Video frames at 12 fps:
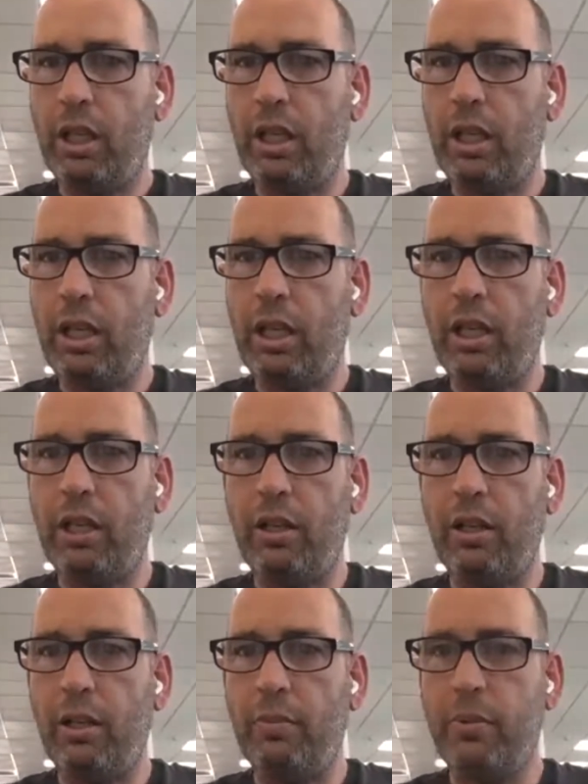
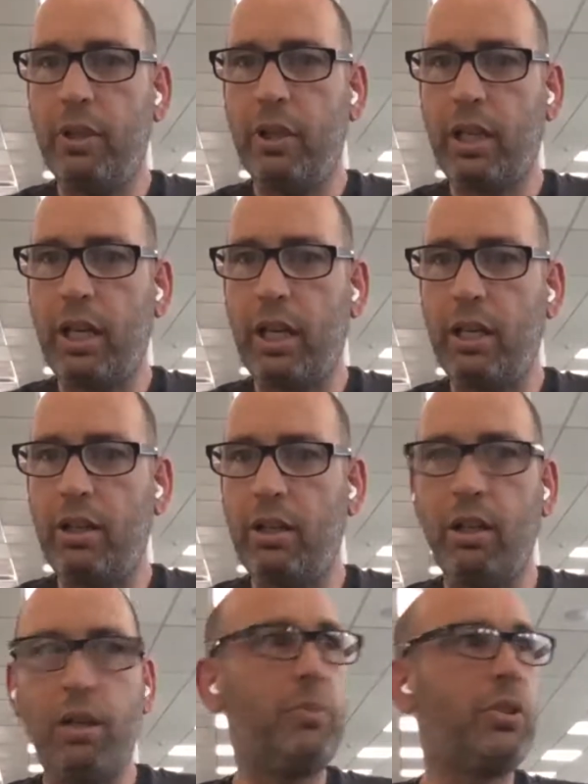Okay,
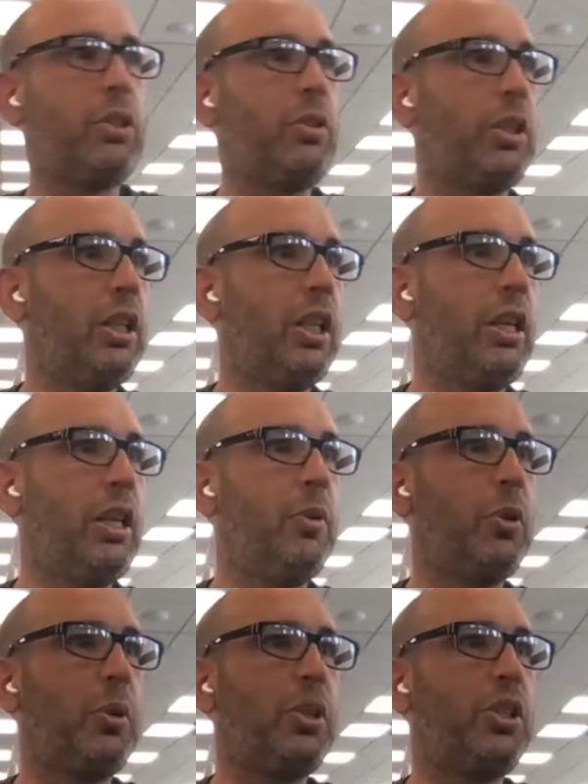I'm just looking at any
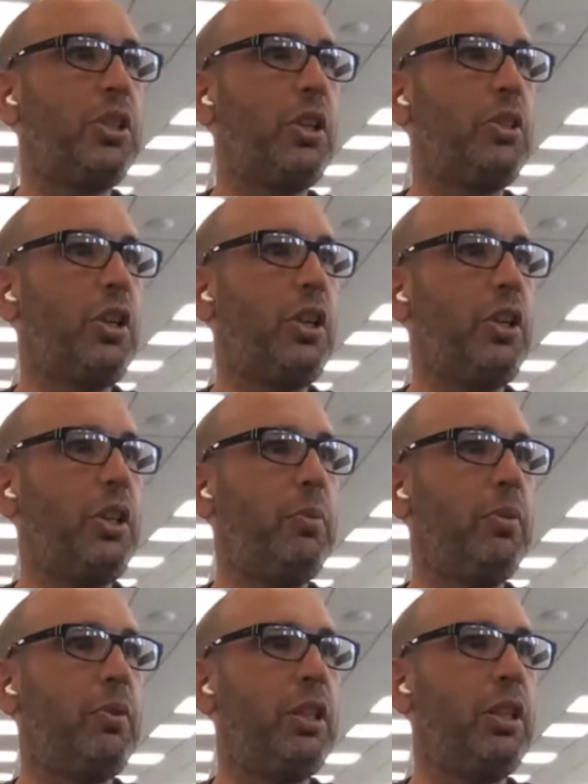more questions here. I don't think
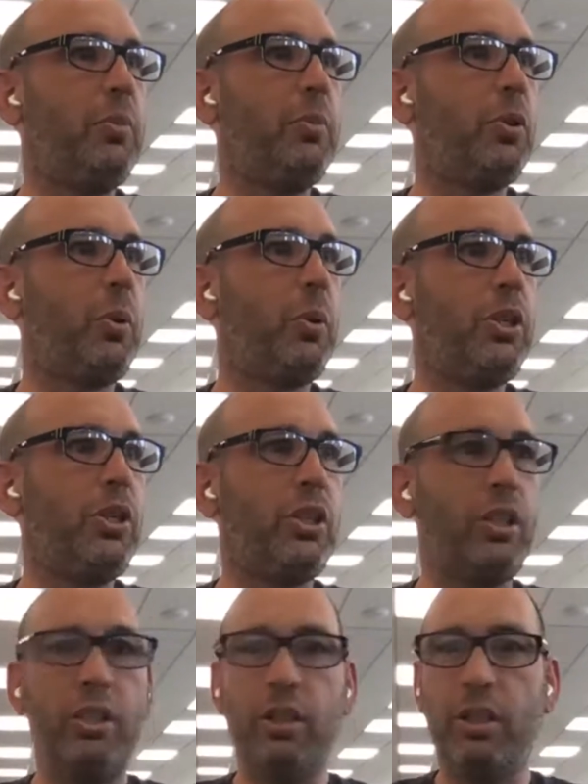we've got any more
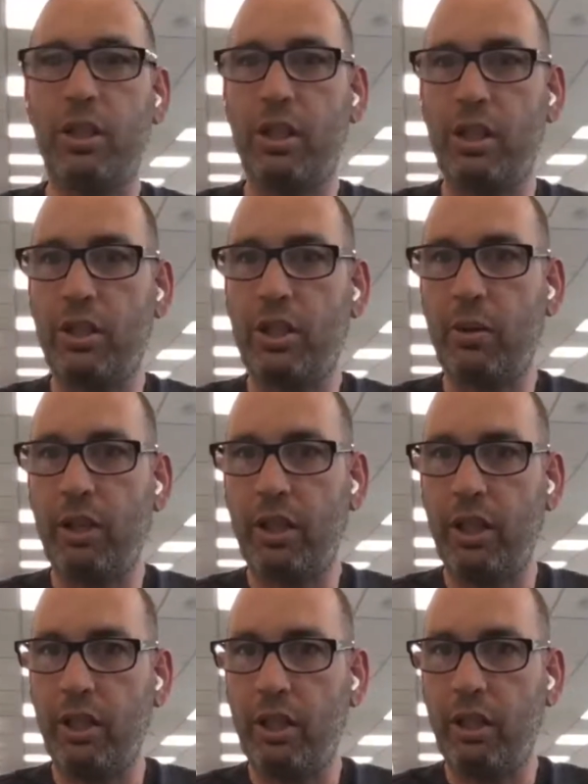questions, so I
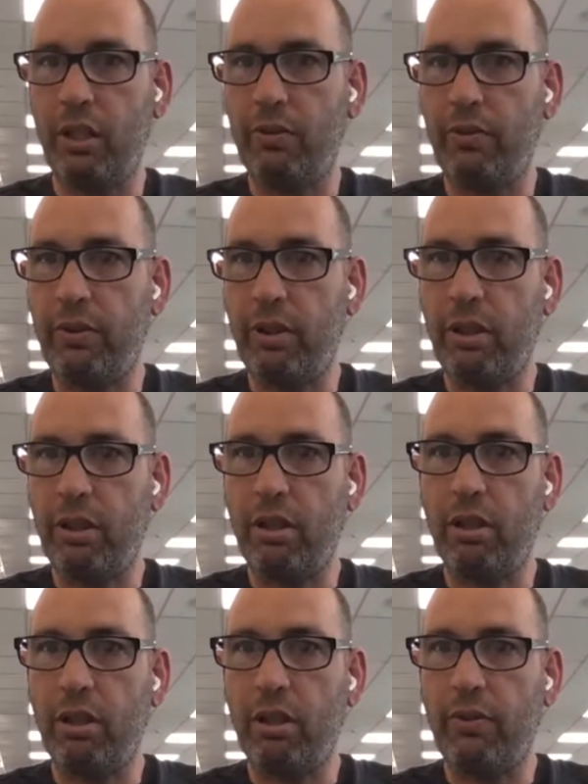think I've
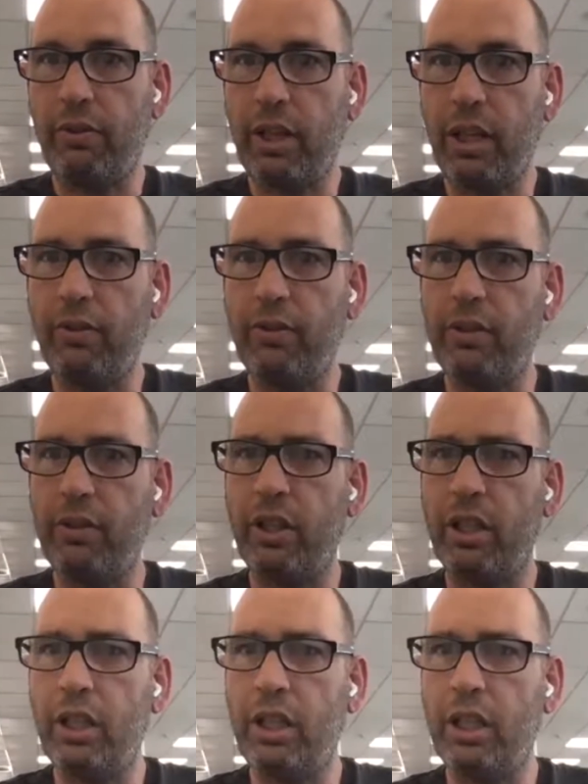covered
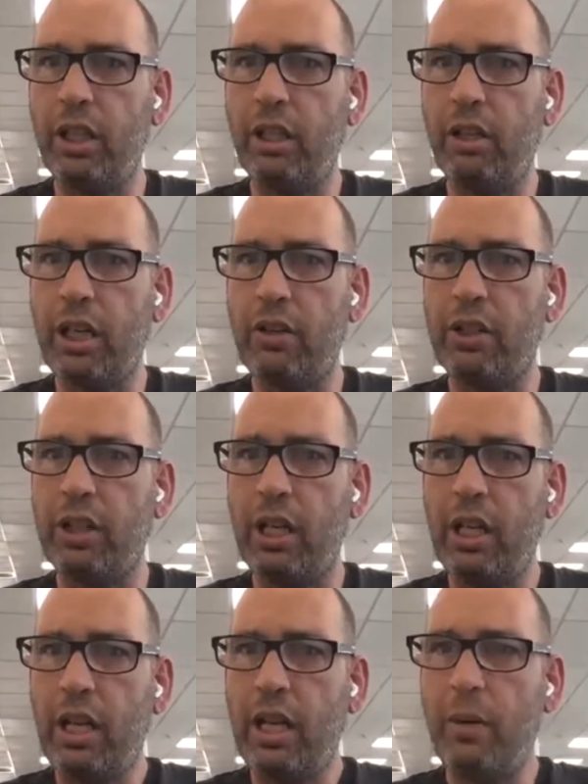everything here. Garrison,
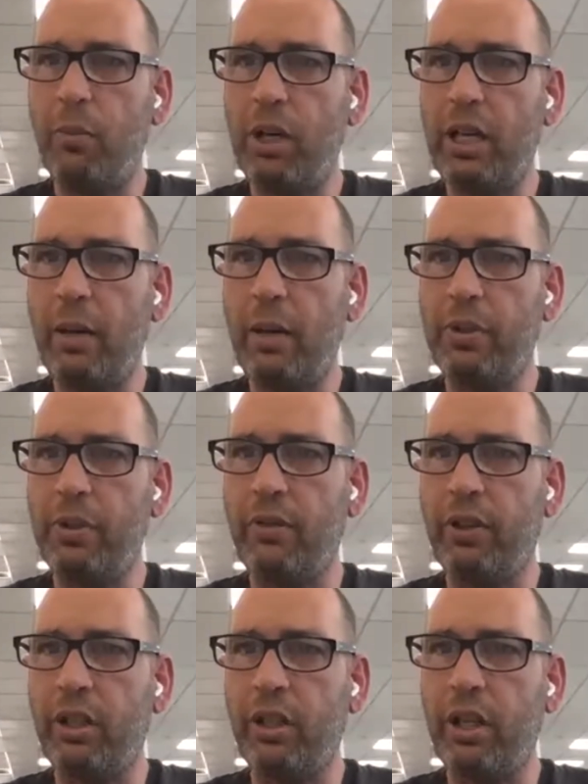and what happens
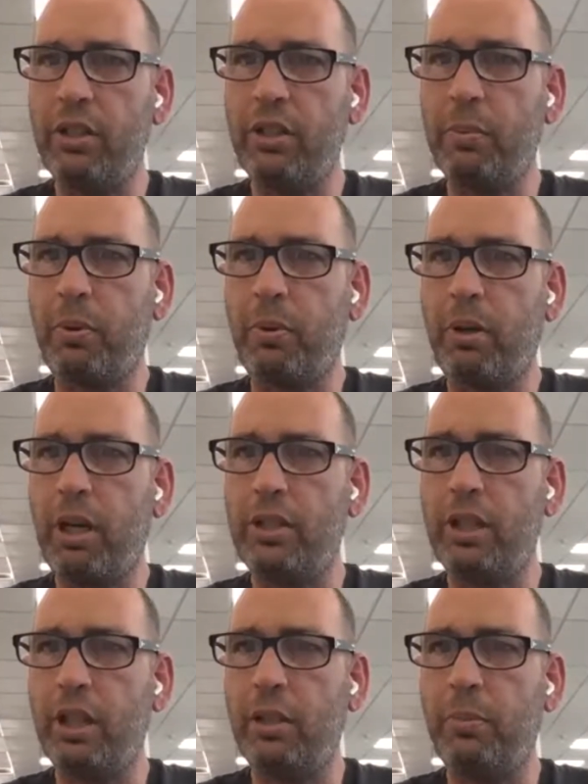if a client
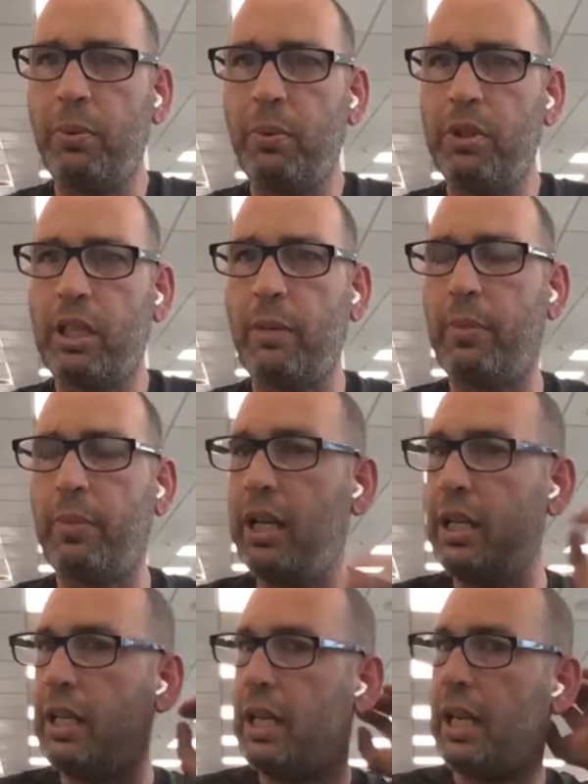surprisingly puts up a
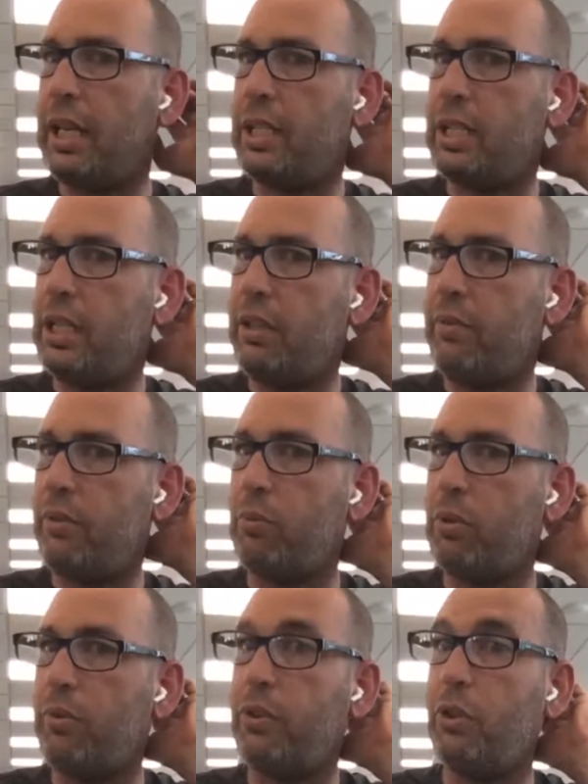negative
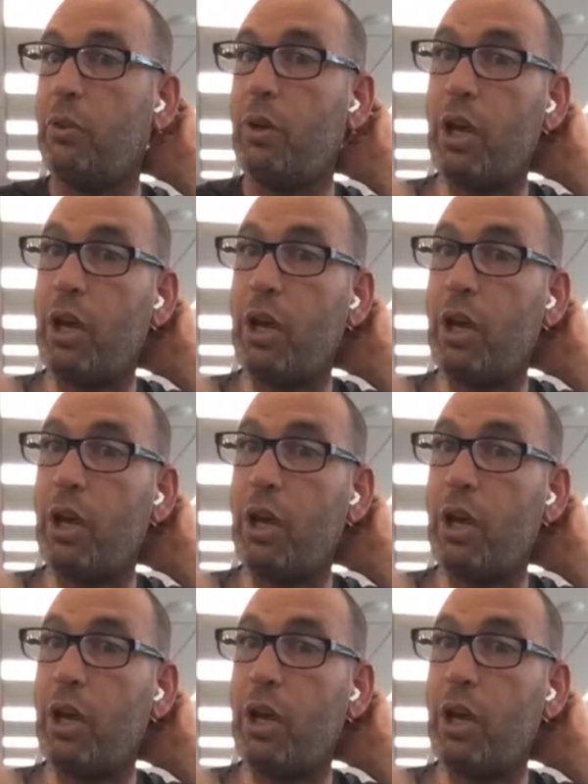review?